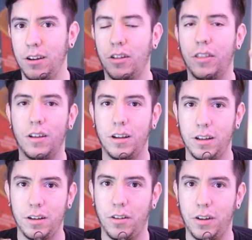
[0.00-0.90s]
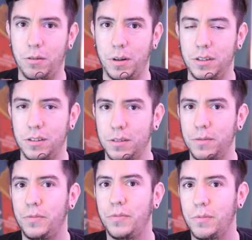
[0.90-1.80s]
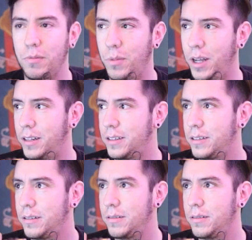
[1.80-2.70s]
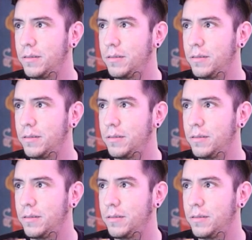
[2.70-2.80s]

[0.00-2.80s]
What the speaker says: not the other ones, but